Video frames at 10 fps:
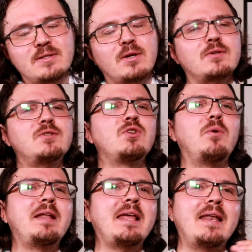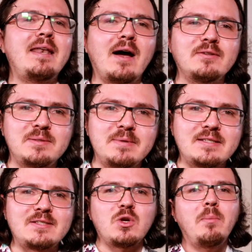There are so many
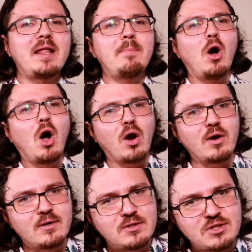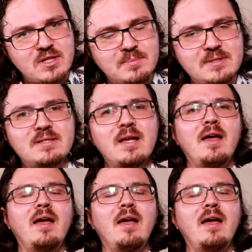announcements, so many partnerships.